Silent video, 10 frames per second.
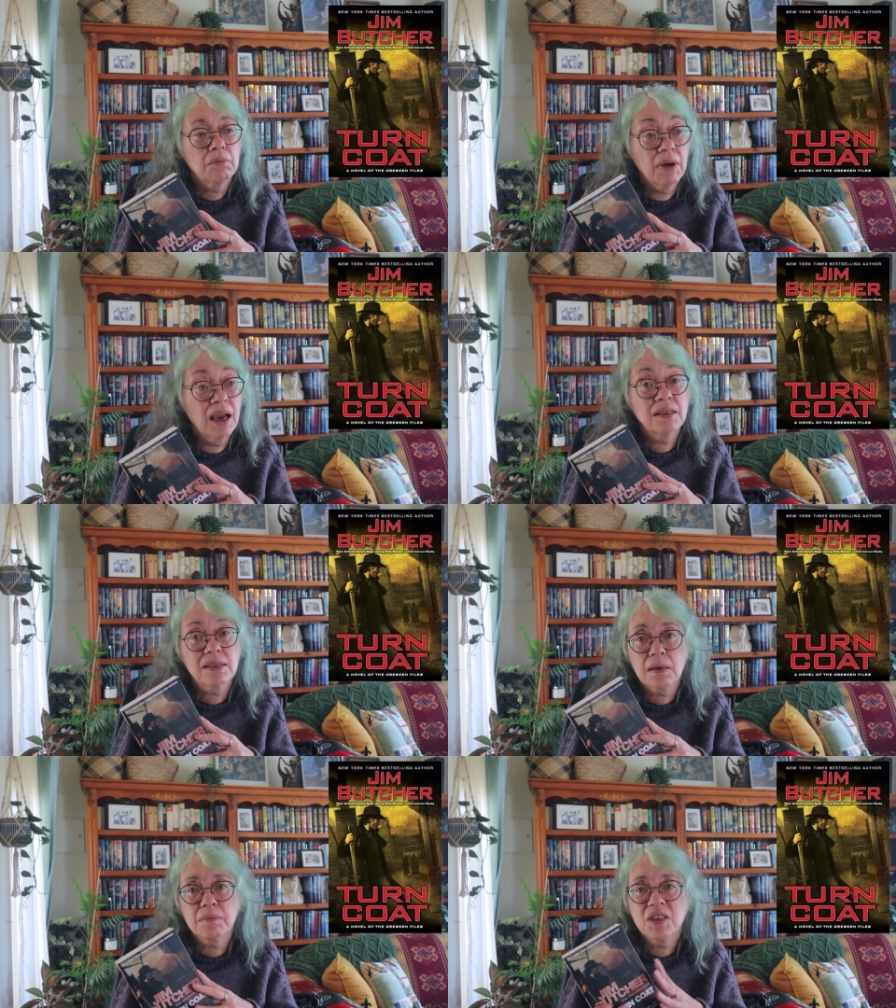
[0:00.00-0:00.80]
made
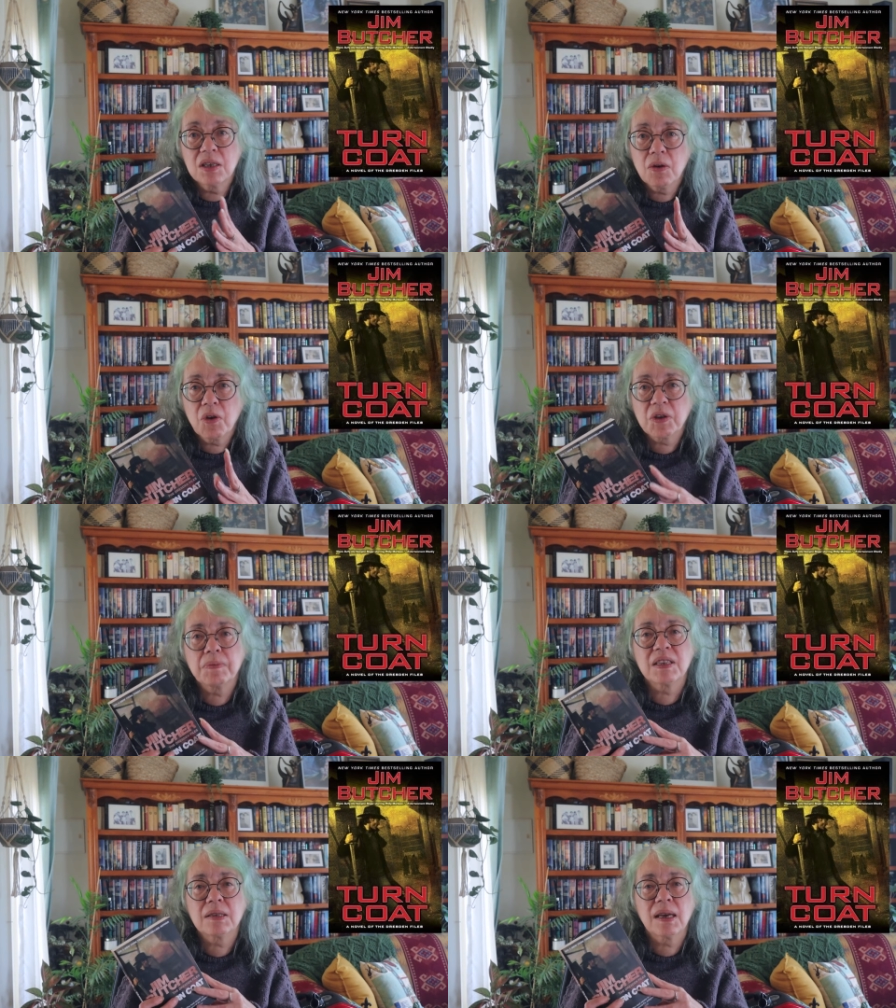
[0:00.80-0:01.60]
some serious
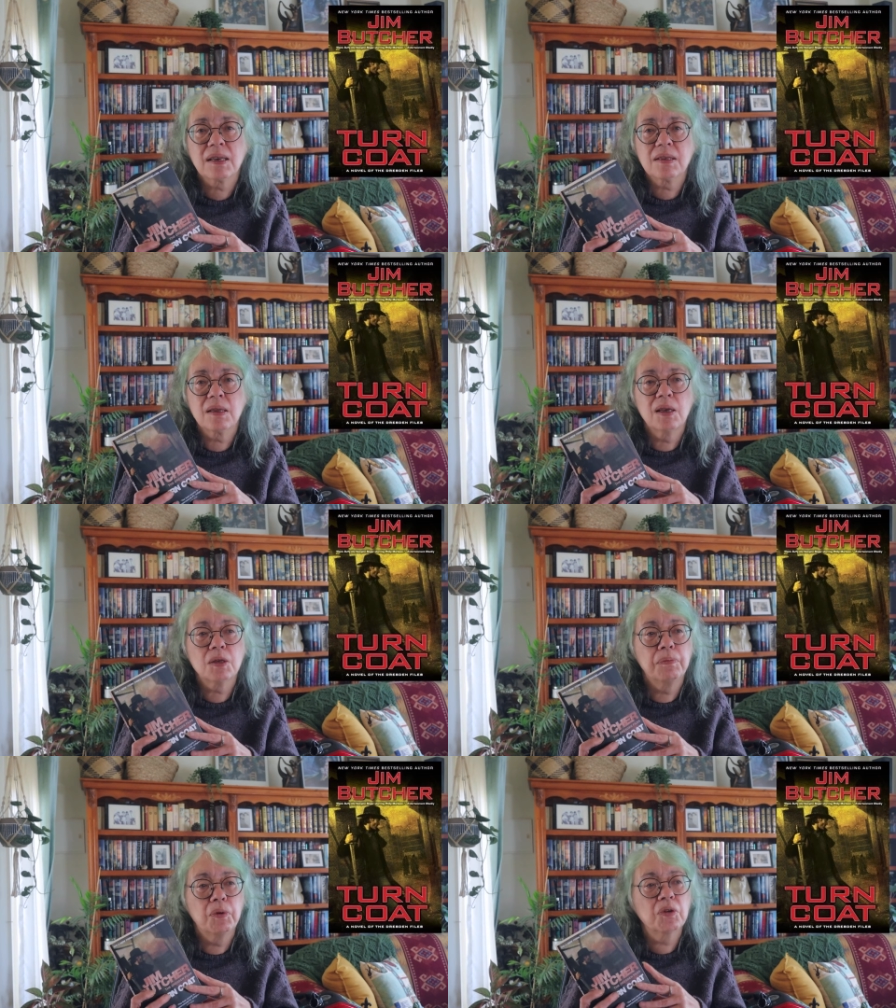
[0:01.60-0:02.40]
mistakes in
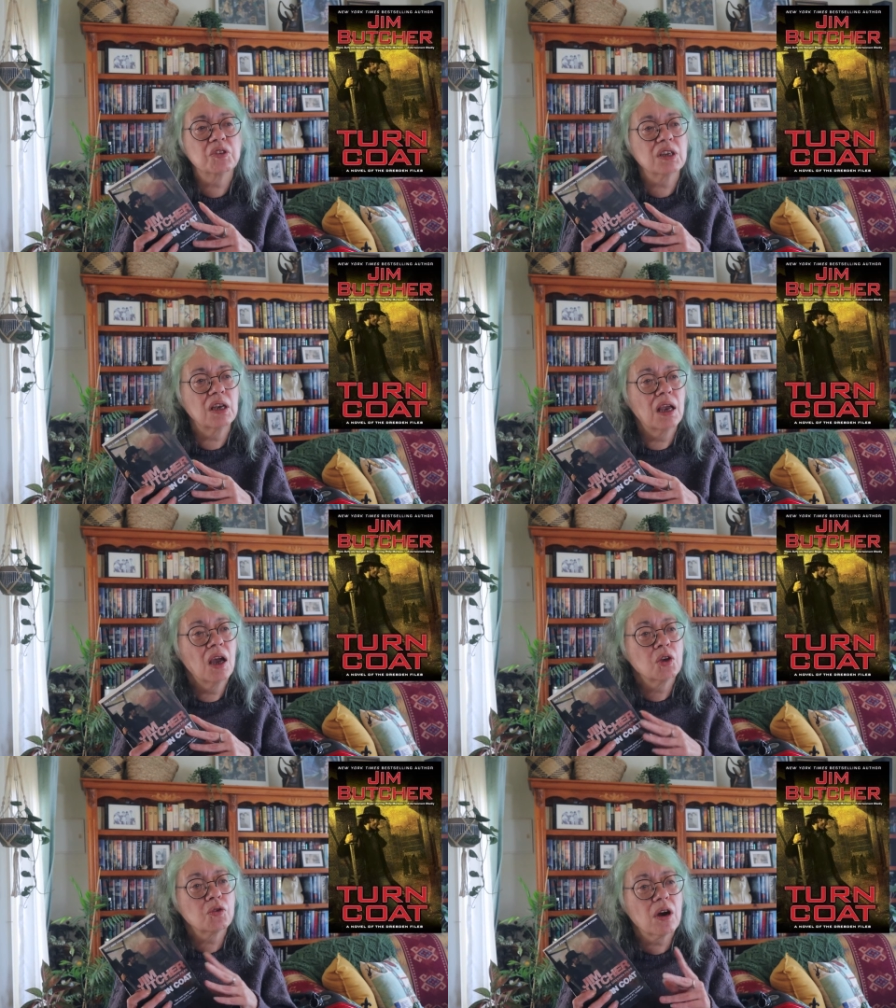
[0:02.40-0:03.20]
this book. She
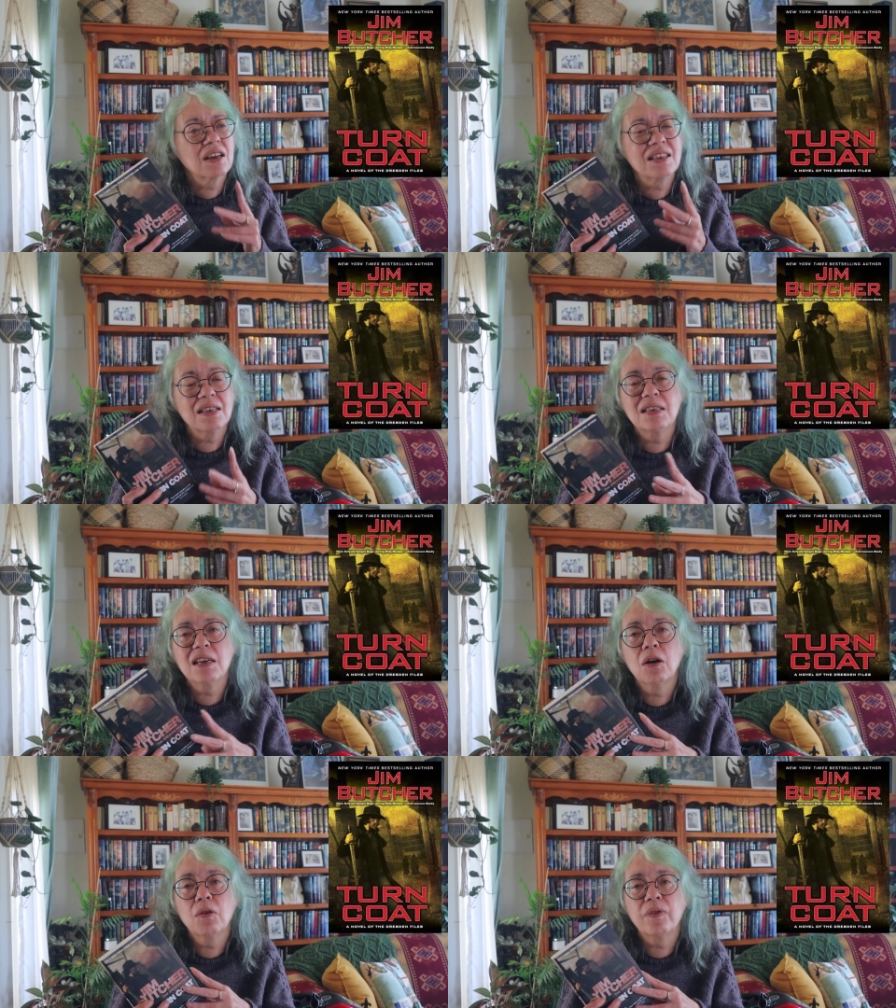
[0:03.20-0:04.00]
tried to
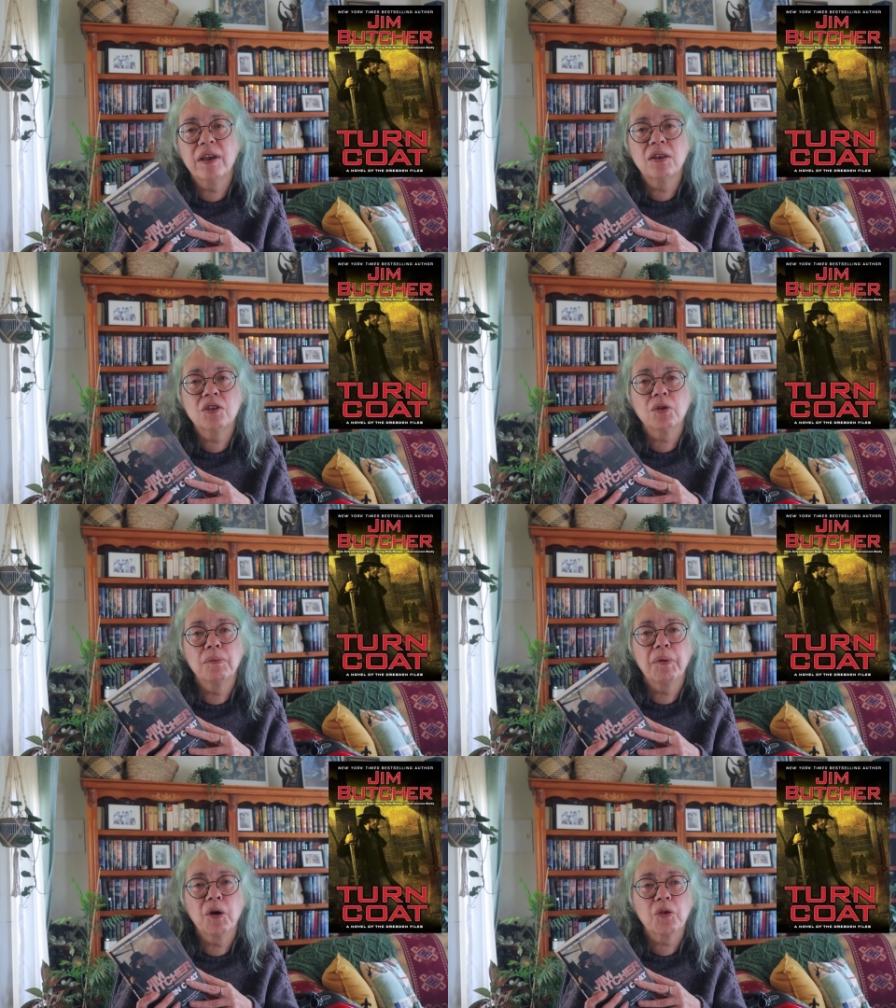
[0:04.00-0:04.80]
delve into
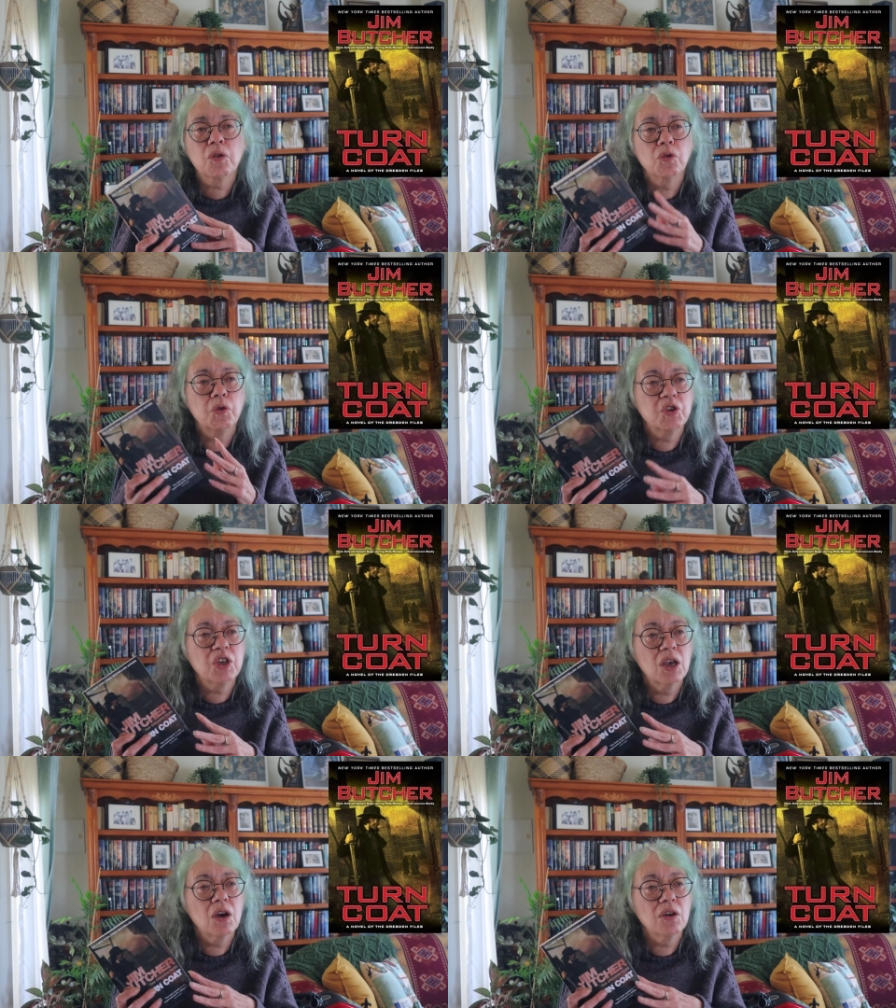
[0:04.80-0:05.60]
both
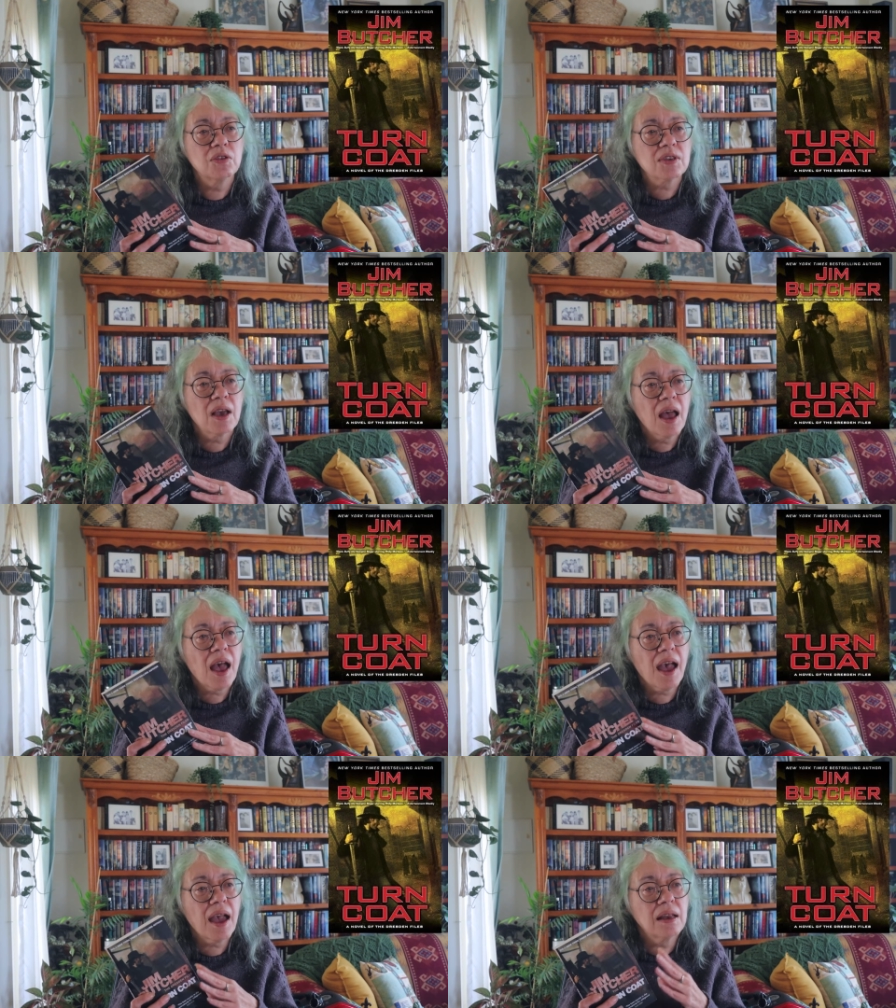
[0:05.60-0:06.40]
Luccio's
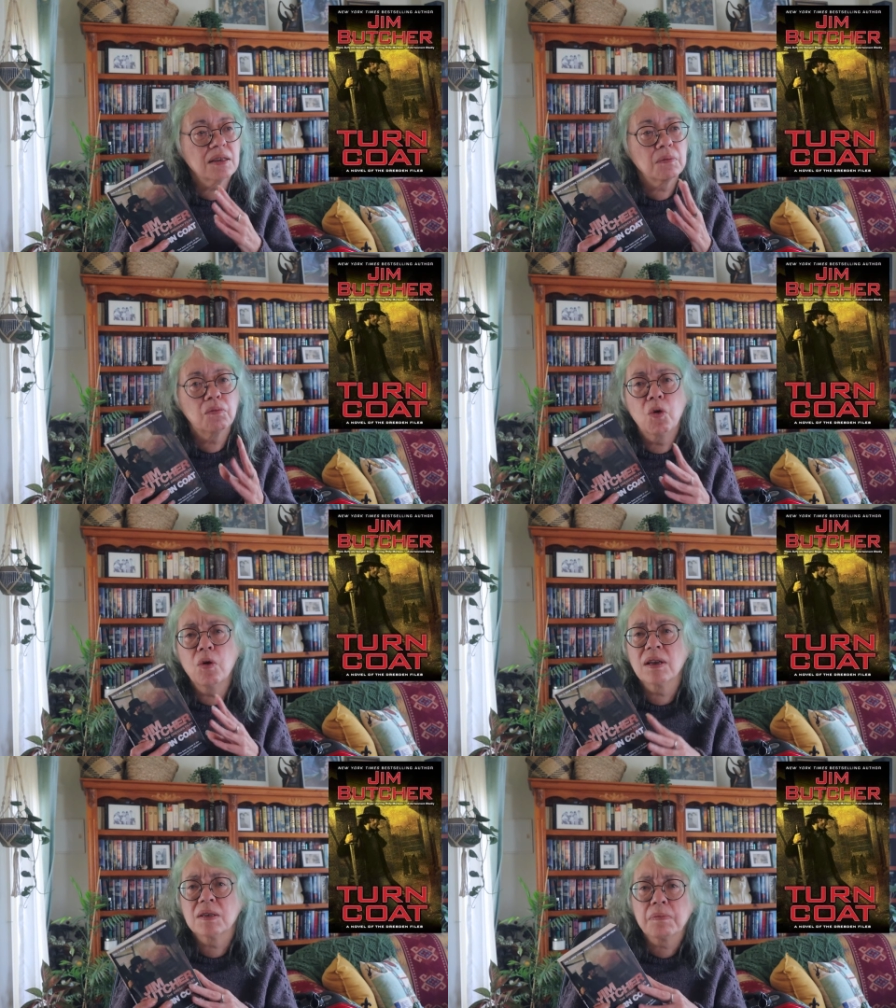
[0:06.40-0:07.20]
and
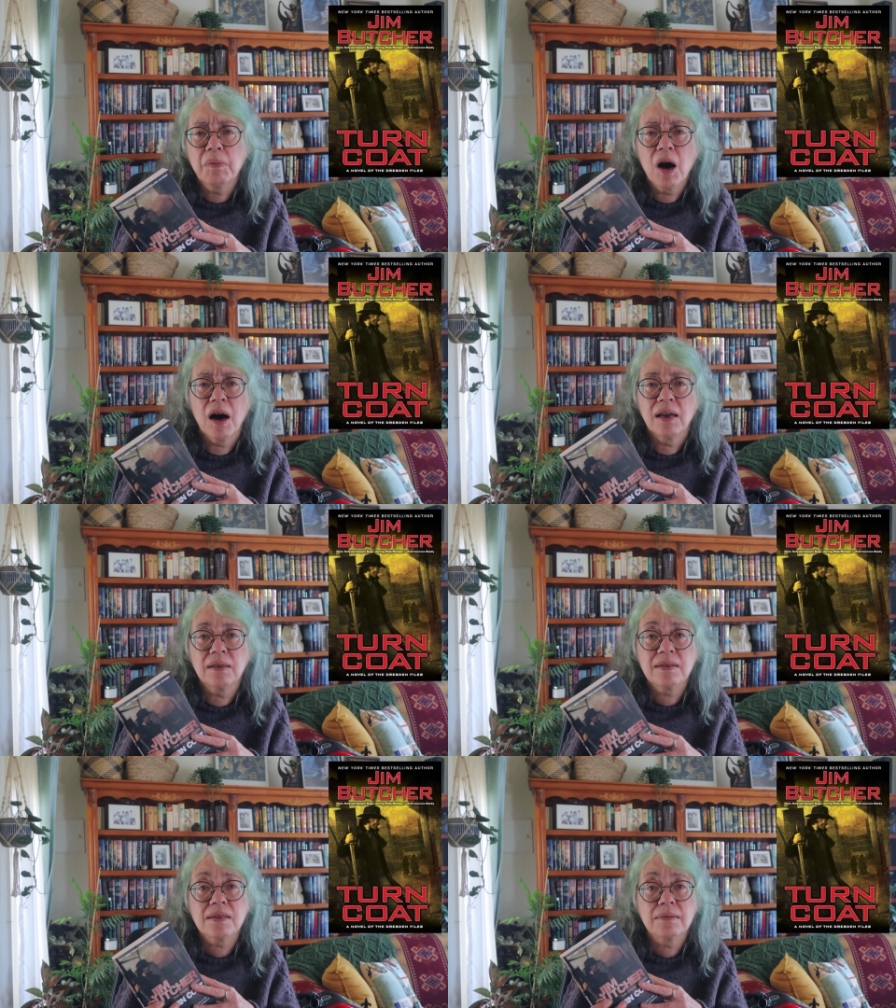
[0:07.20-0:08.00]
Morgan's
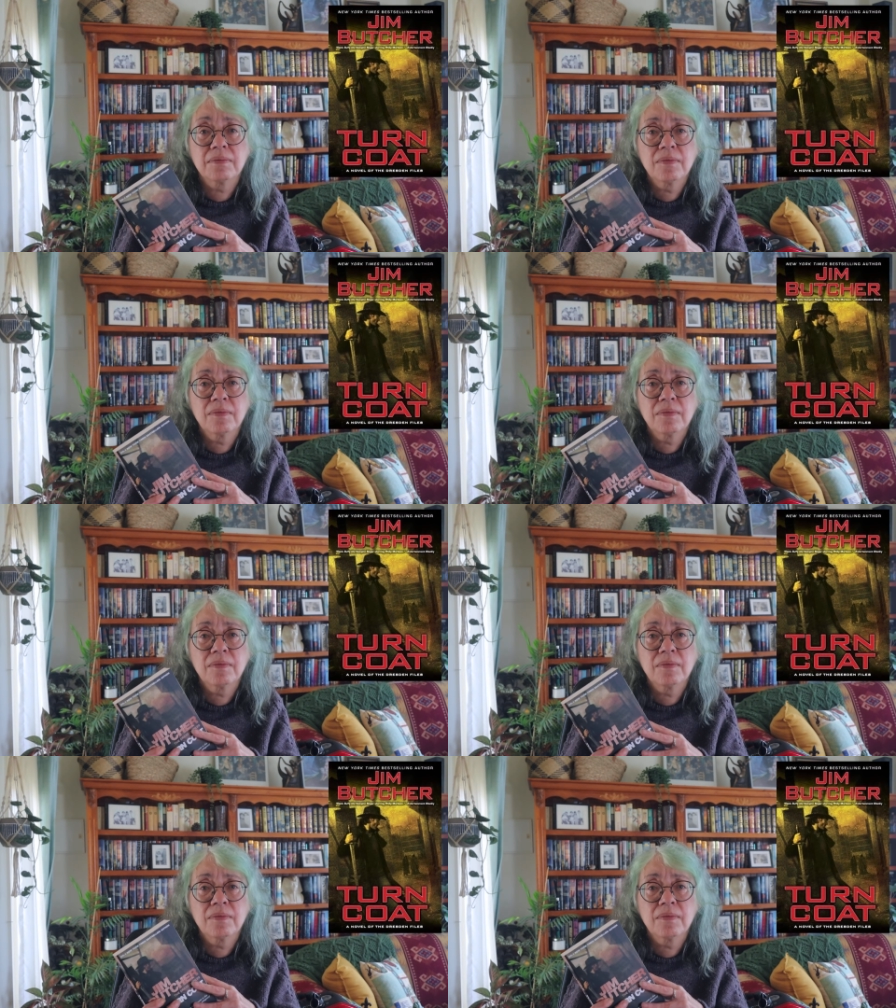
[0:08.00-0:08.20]
minds.